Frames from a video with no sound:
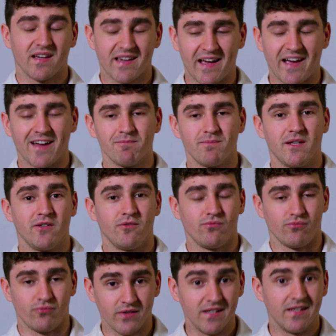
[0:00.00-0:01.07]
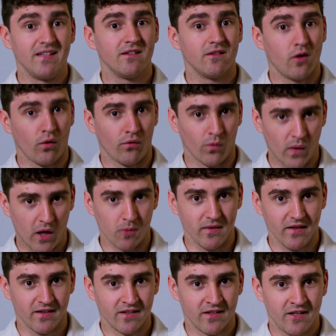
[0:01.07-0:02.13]
can be really
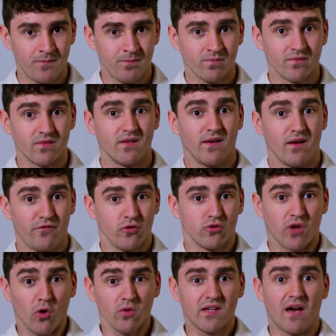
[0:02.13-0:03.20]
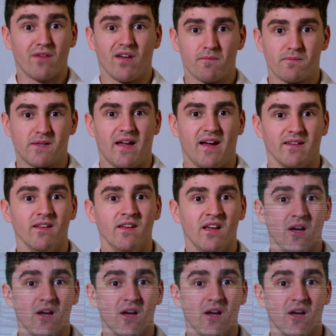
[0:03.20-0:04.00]
overwhelming. If you don't have a plan